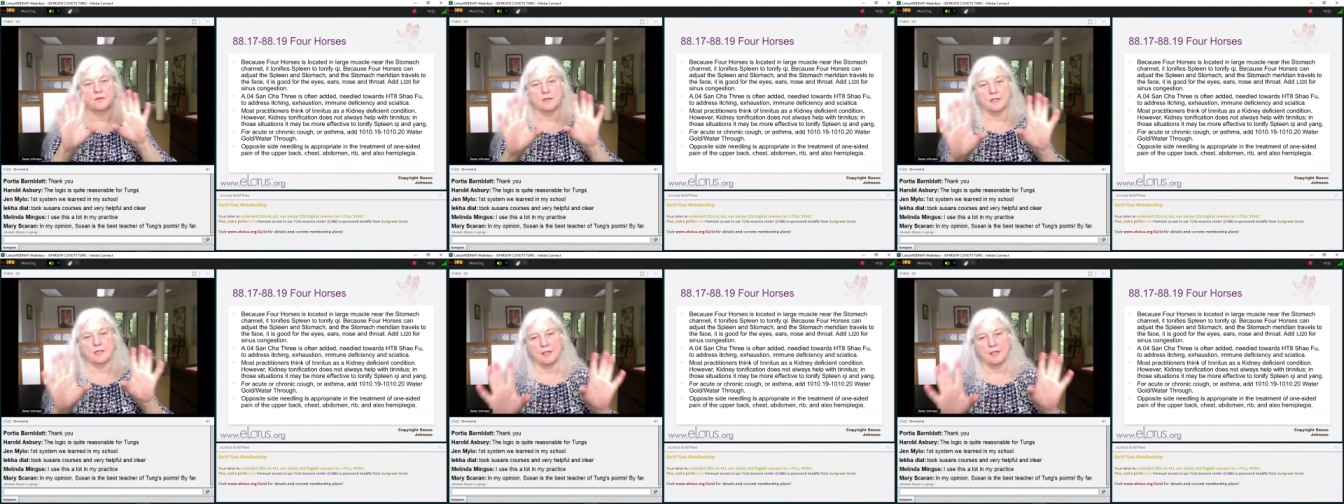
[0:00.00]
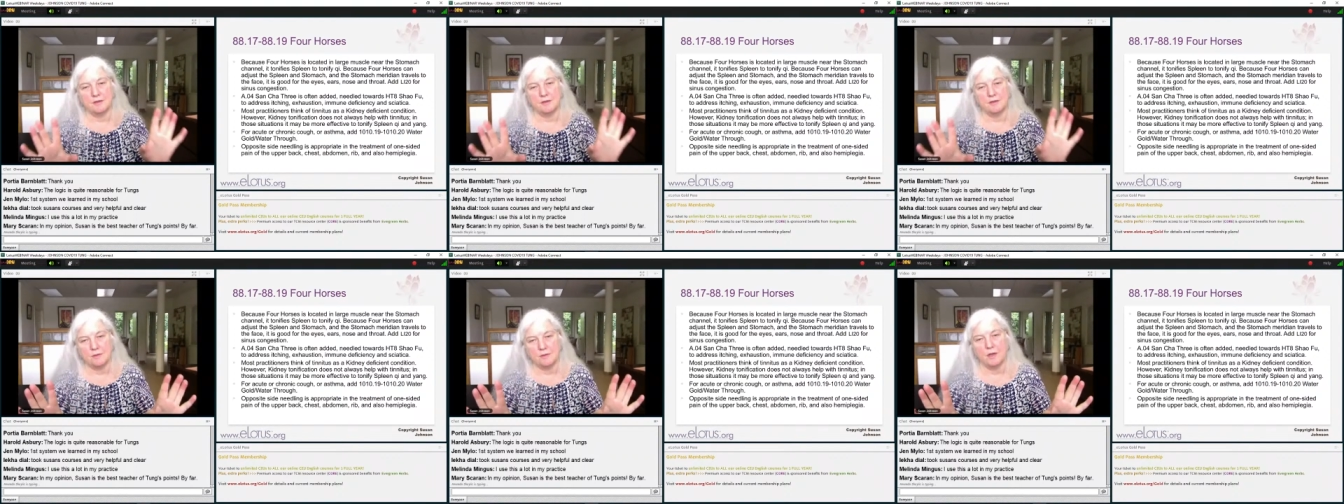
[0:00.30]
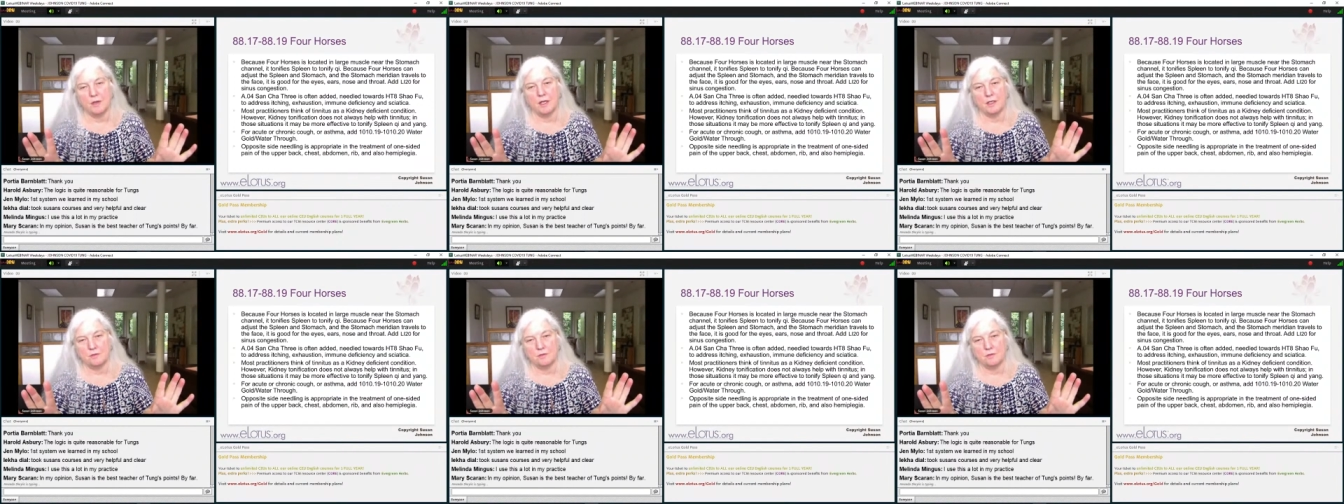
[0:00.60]
an easy
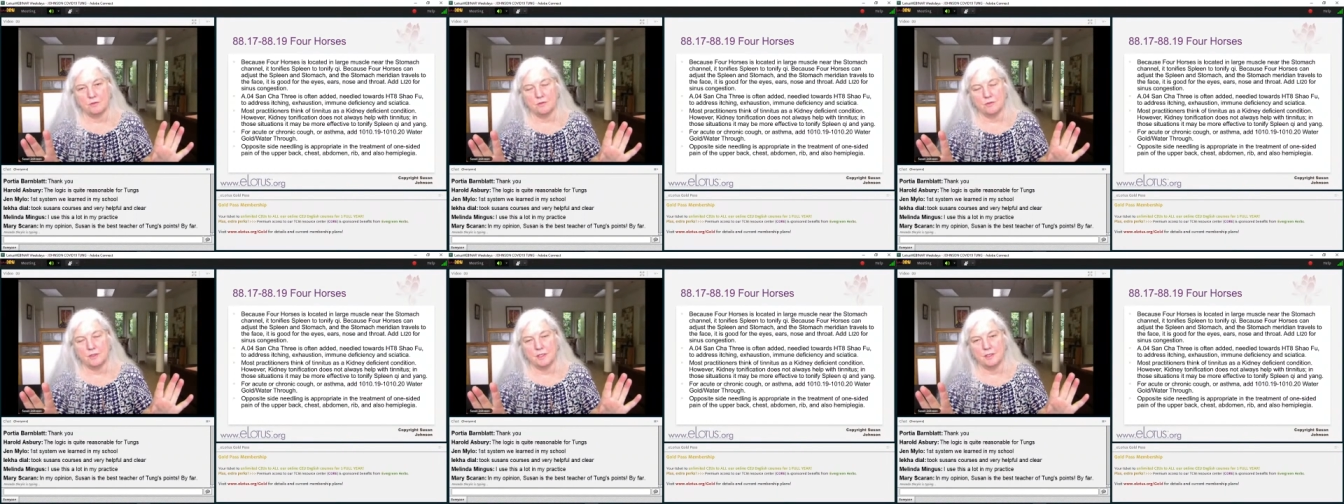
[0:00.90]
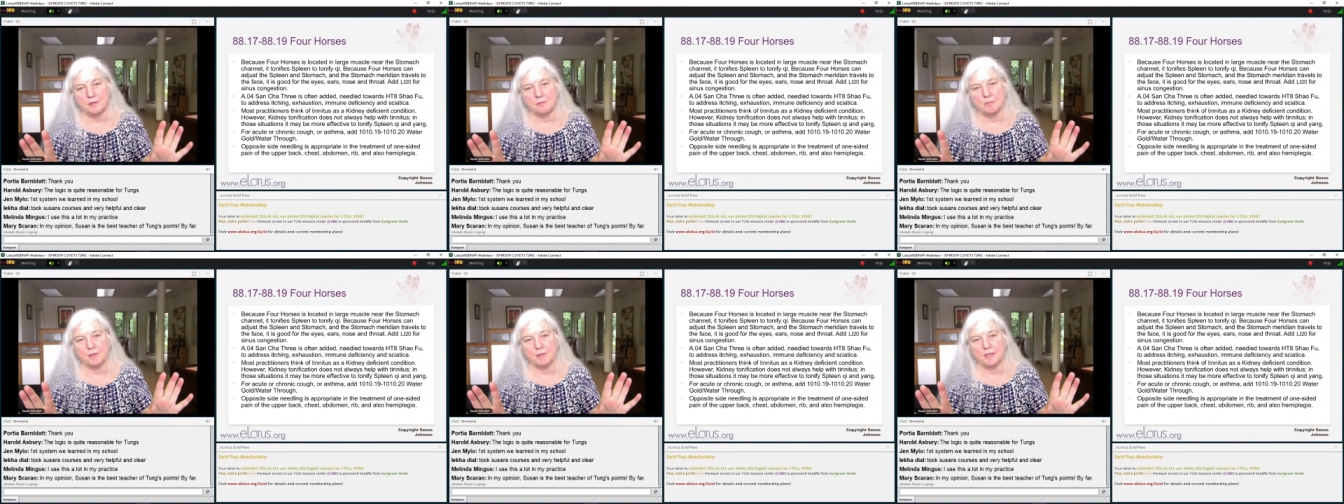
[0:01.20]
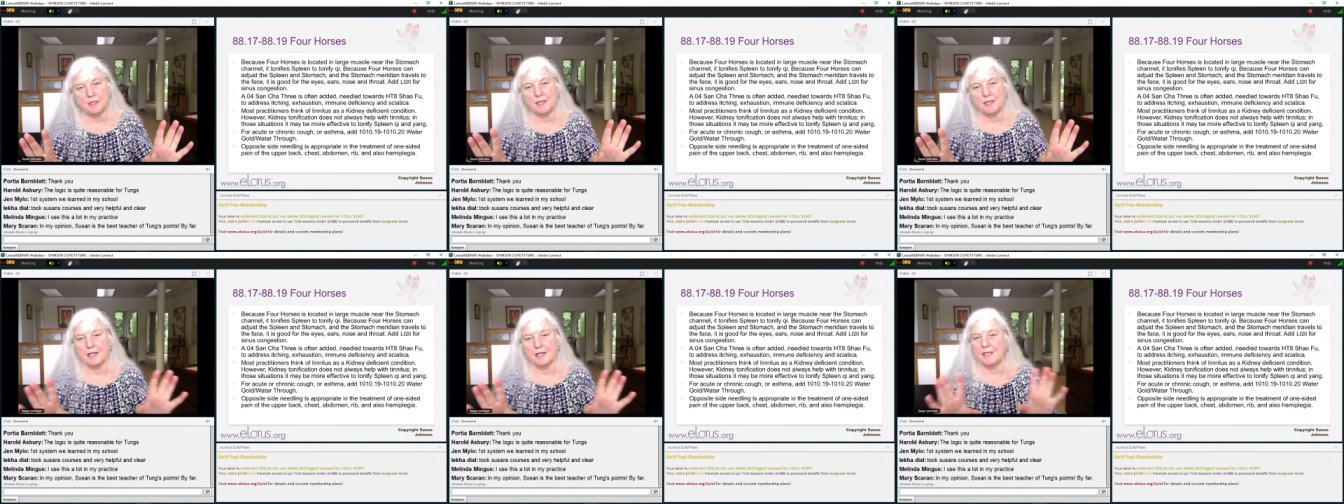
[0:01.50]
way to do it,
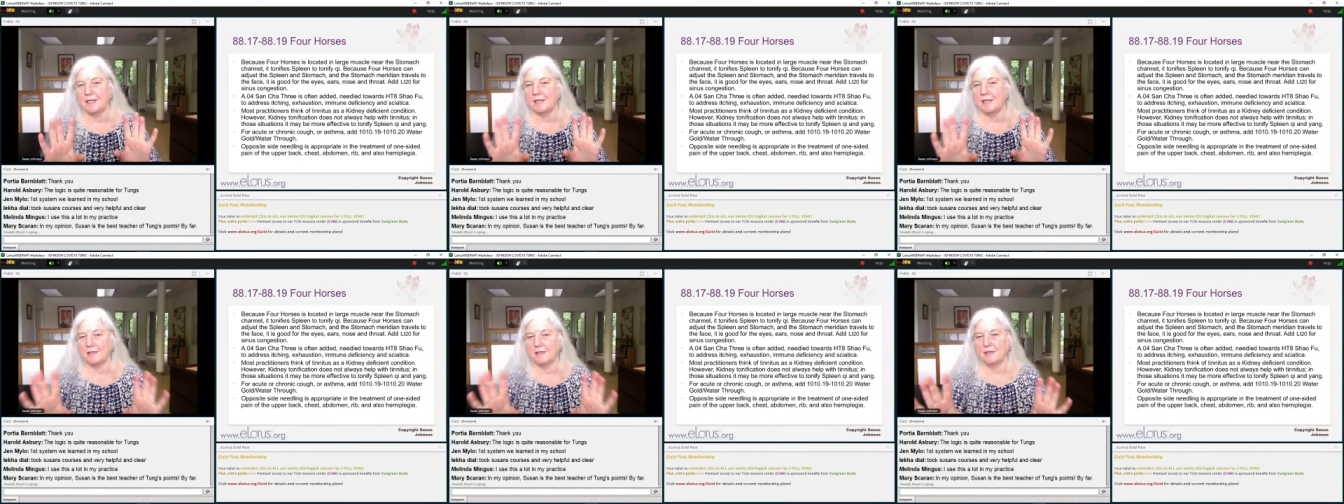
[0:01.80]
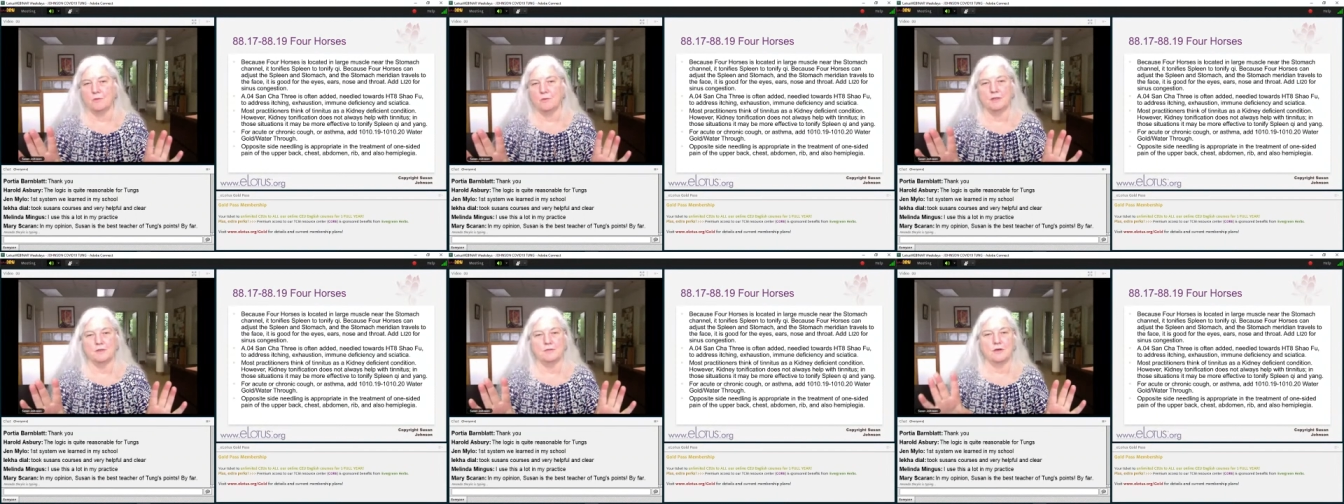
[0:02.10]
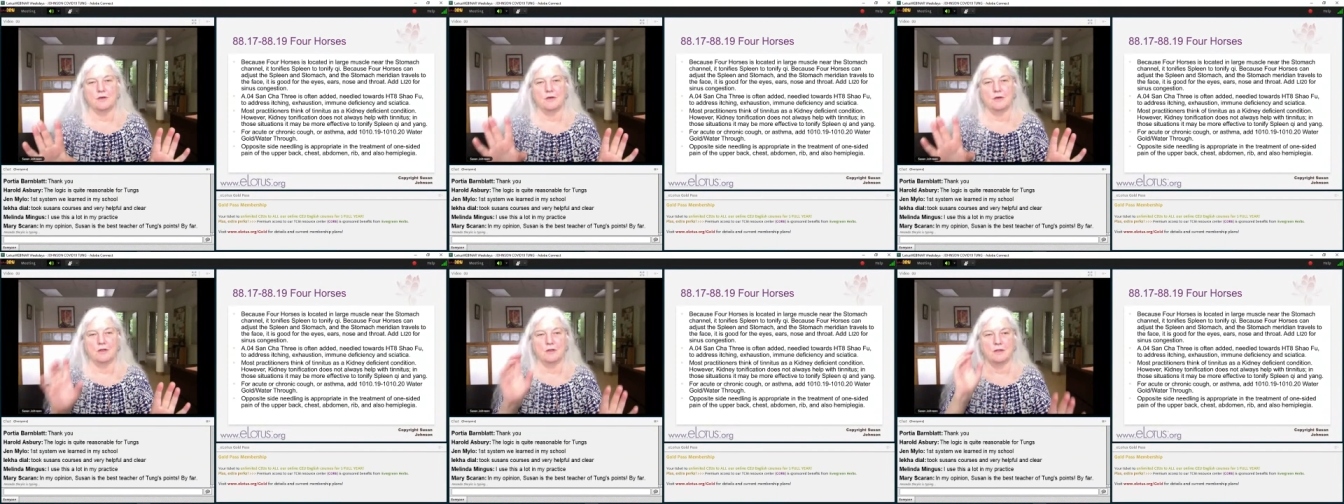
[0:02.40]
but I can't go into
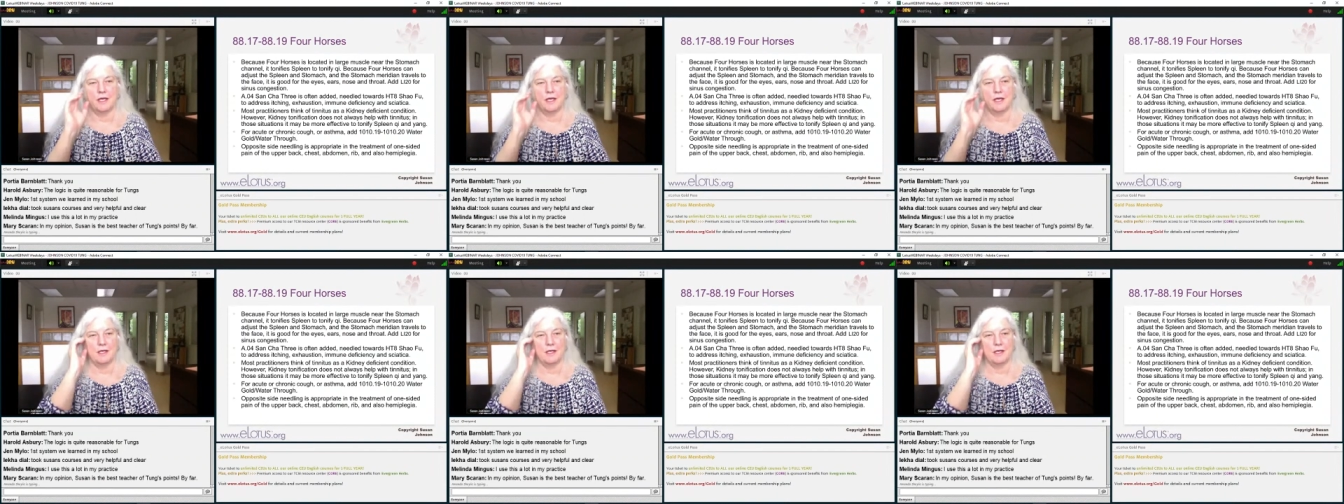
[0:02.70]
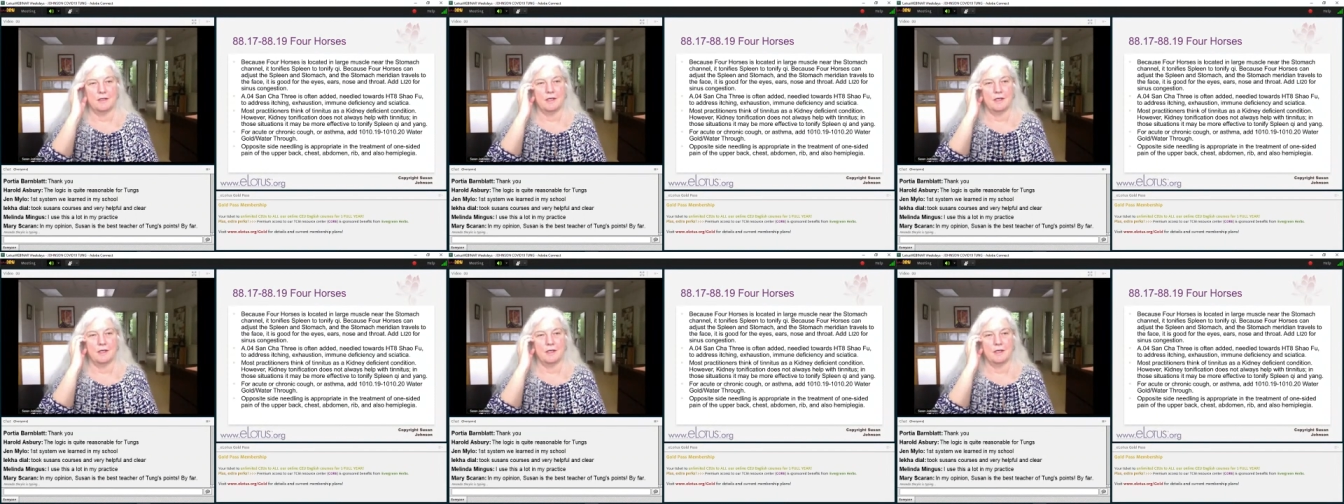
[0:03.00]
all that.